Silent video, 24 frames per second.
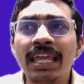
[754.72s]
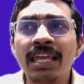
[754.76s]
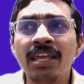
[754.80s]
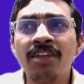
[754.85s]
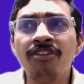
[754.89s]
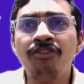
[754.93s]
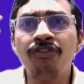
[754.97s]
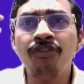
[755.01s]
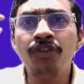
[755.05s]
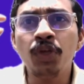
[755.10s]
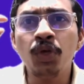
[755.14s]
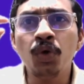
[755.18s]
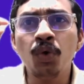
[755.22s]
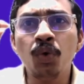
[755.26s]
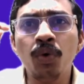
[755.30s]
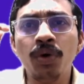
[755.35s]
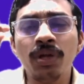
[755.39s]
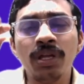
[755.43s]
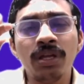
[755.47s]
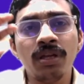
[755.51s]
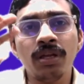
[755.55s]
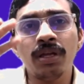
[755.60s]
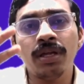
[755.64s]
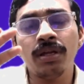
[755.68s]
if
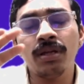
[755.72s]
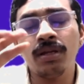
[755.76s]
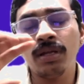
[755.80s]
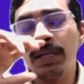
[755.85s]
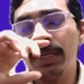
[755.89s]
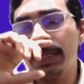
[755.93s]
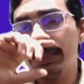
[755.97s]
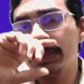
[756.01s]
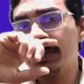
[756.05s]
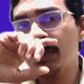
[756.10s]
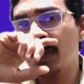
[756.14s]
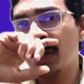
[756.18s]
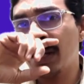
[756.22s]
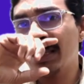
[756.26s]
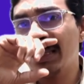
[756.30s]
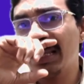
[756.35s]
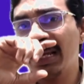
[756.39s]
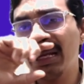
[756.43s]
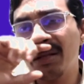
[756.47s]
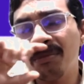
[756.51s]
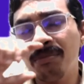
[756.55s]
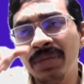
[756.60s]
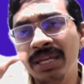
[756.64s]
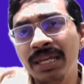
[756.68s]
you, it is not
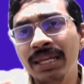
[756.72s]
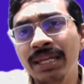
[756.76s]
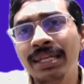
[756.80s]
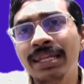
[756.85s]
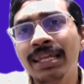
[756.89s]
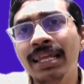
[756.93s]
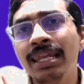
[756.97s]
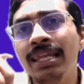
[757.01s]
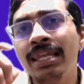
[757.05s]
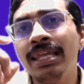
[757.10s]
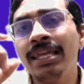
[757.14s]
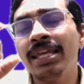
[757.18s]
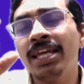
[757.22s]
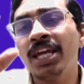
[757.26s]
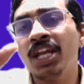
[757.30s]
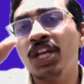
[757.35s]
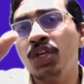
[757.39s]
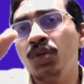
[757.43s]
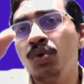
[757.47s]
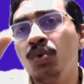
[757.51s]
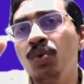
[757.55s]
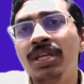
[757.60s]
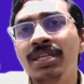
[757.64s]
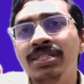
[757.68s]
that me telling
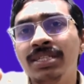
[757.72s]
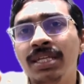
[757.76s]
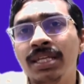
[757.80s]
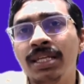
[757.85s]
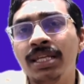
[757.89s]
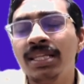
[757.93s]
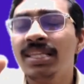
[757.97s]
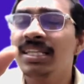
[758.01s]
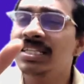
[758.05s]
and you listening,